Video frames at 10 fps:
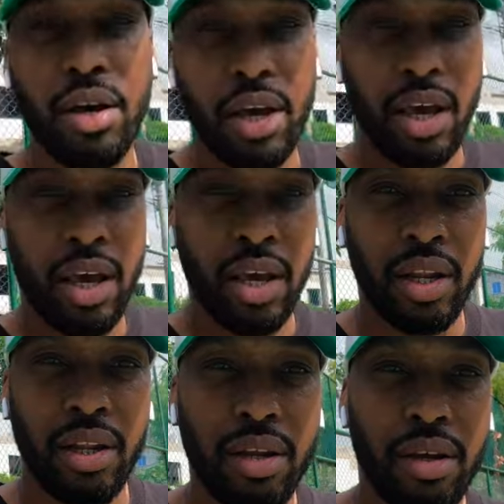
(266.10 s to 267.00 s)
Not
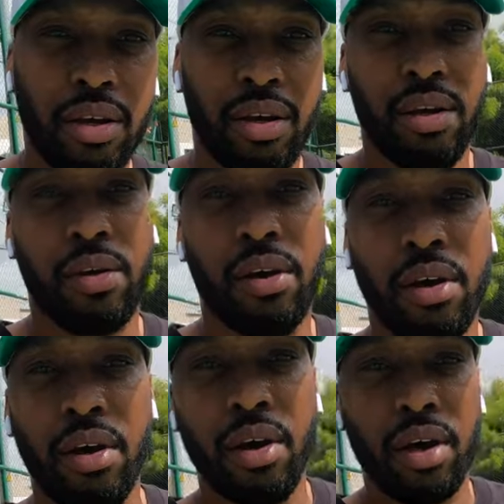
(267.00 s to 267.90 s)
facing
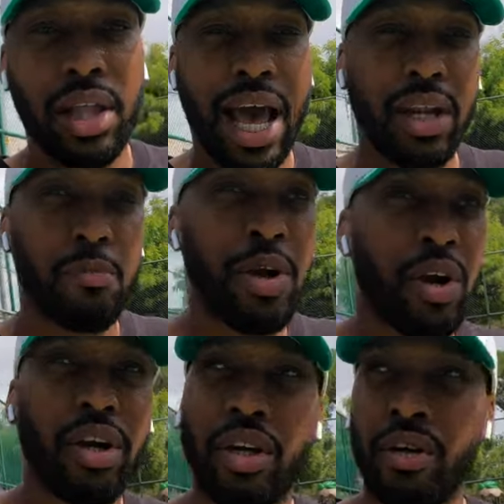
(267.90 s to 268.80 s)
this as a
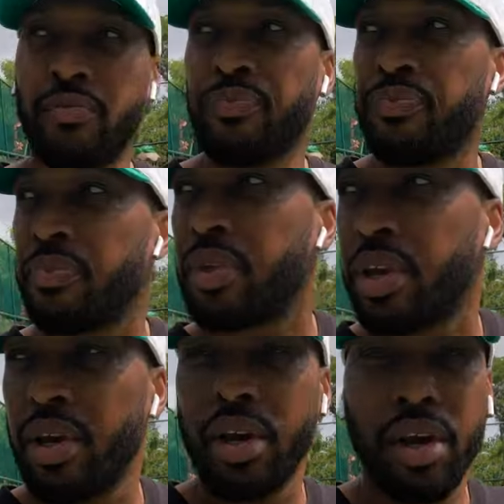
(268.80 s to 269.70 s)
loss
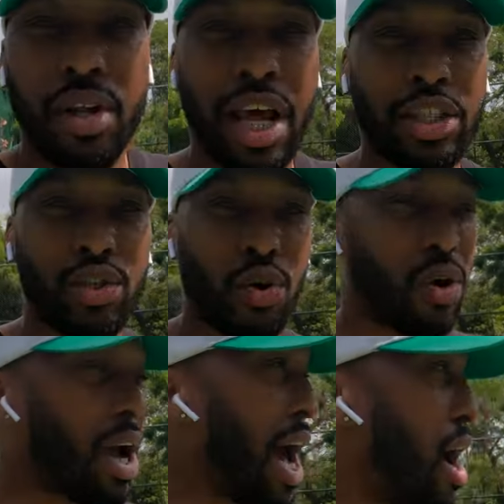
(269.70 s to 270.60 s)
and mourning
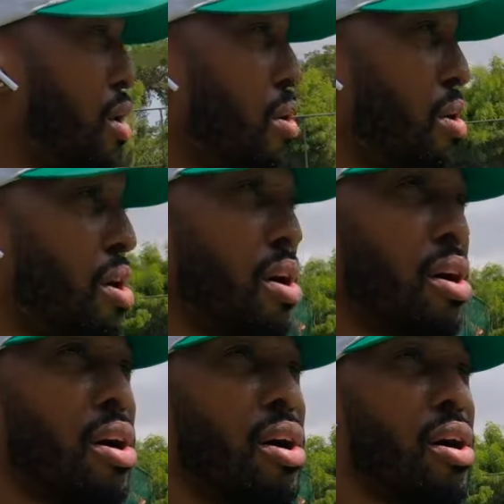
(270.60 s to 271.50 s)
that loss has
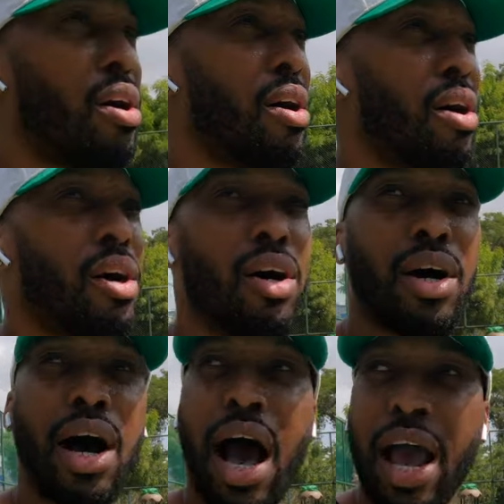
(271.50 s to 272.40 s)
affected my life
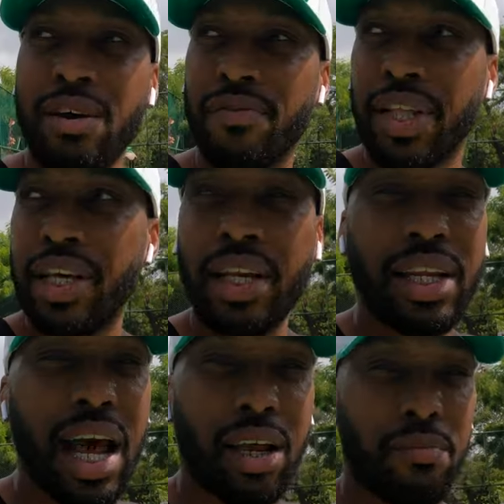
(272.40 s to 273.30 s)
in many ways.
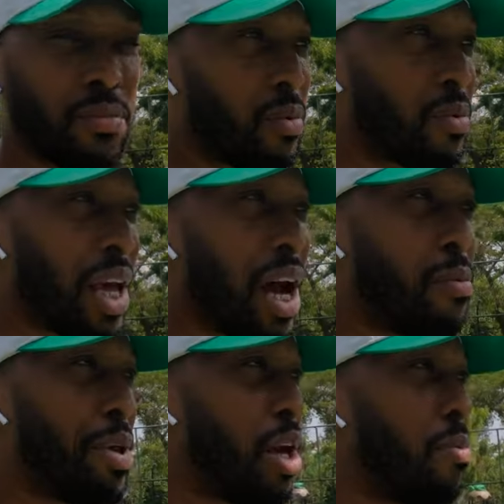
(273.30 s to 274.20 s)

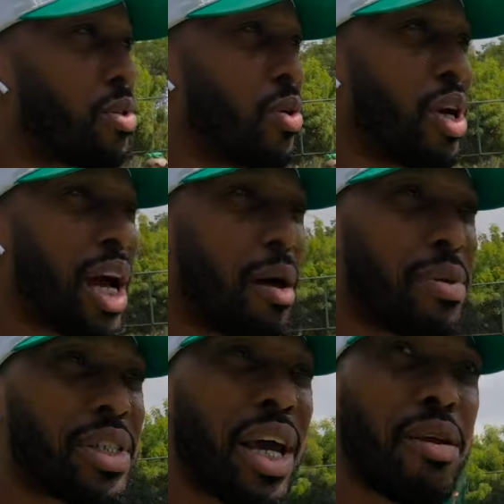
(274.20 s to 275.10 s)

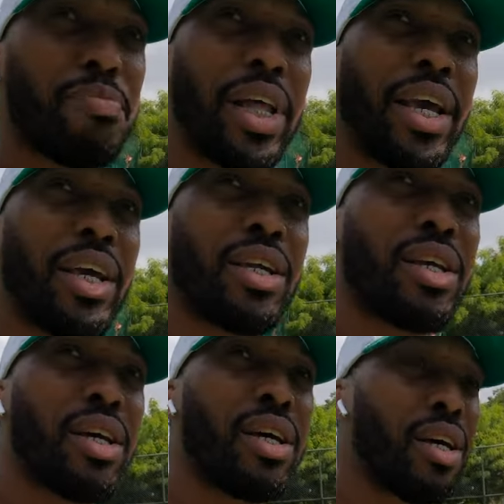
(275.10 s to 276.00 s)
Confidence,
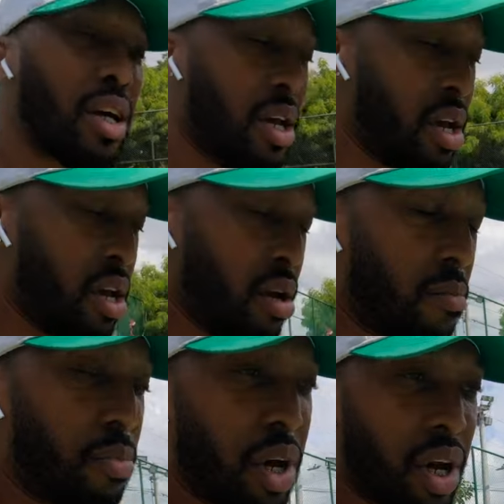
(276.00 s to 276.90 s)

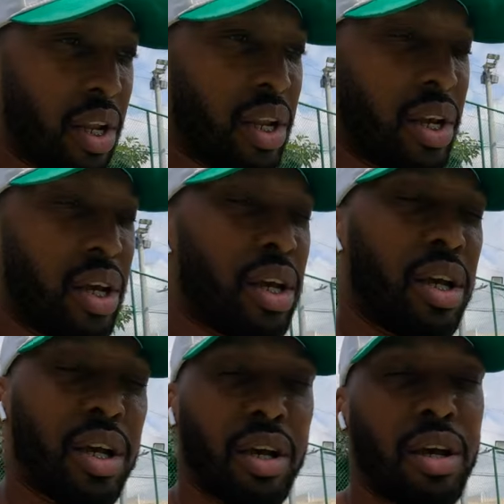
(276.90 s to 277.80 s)
faith testing,
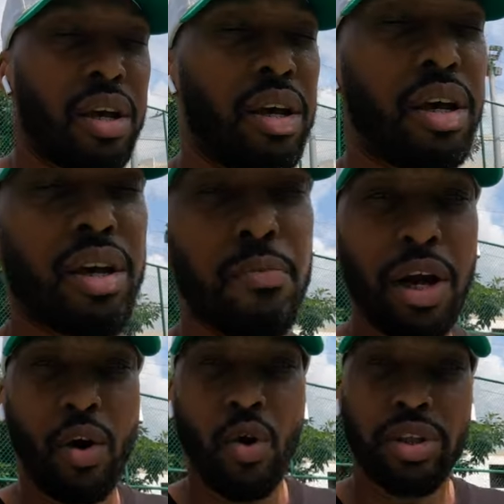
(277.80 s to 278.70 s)

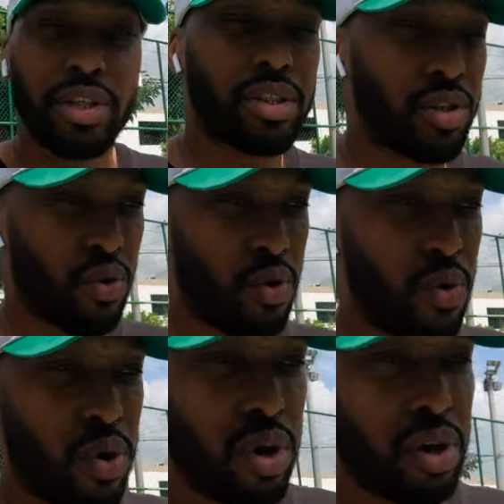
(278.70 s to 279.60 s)
acting out,
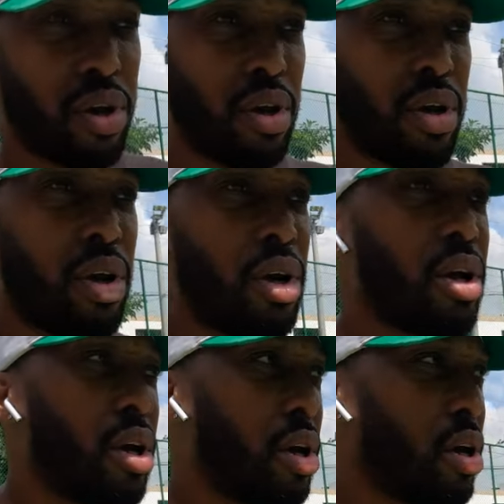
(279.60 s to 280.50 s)

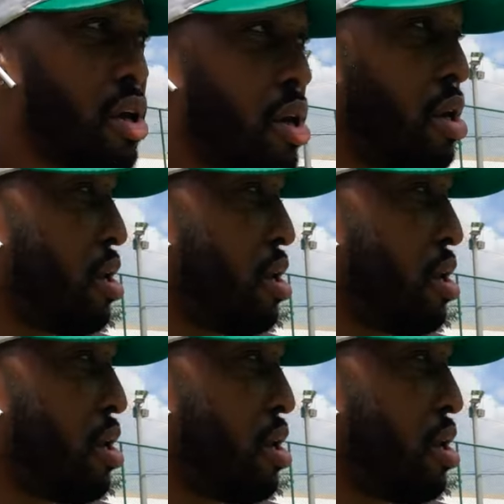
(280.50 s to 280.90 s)
not being